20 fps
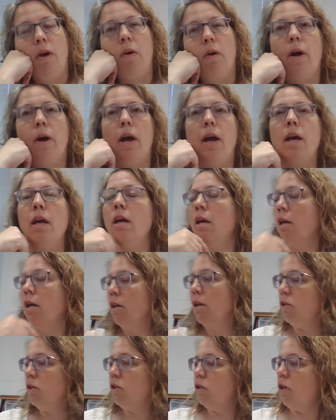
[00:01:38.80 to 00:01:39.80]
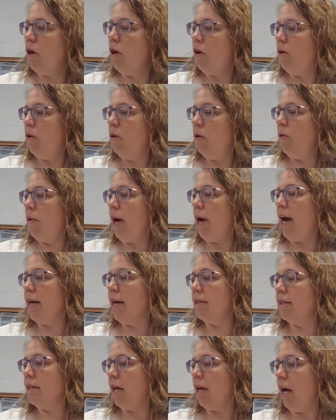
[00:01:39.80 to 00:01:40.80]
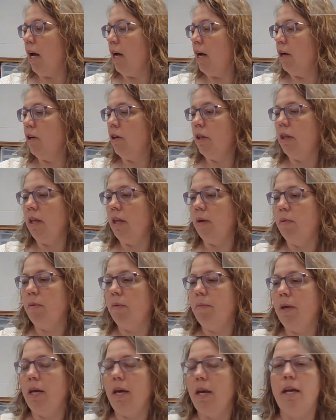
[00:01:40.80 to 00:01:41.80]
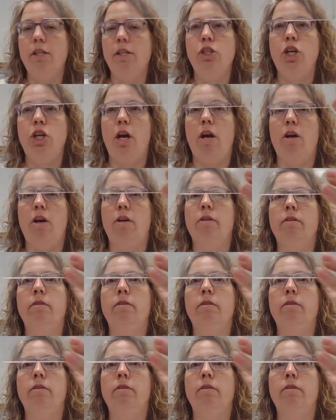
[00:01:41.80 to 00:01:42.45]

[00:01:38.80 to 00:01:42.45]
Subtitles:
Okay, so as a good thing would be a chair.